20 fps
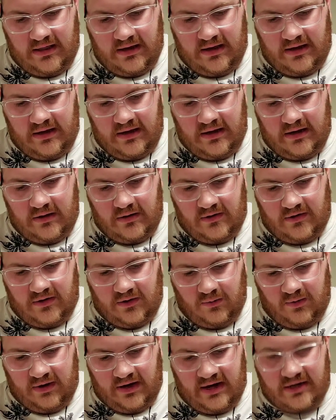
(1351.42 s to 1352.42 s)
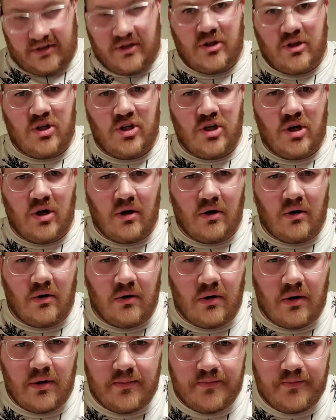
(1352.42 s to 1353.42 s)
And then, so we got to the
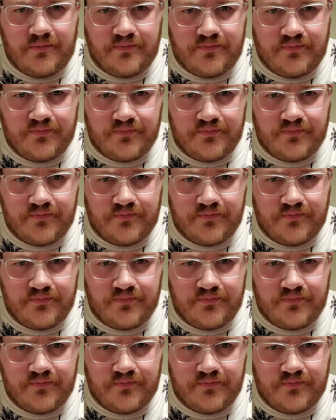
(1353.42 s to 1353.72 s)
show.